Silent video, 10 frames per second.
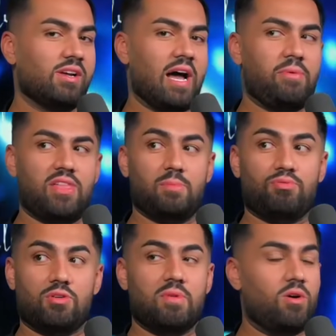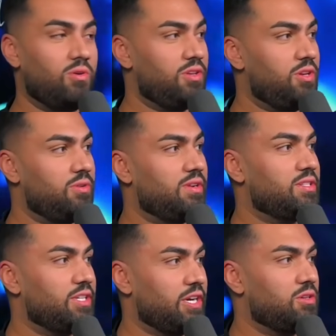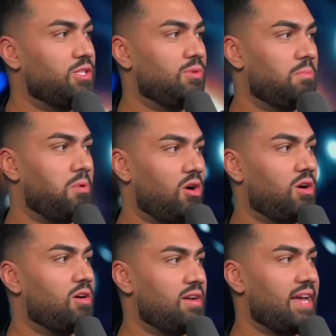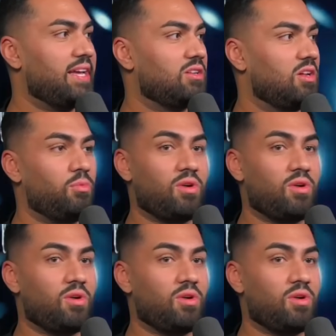I would then promote you to go to a bar or a nightclub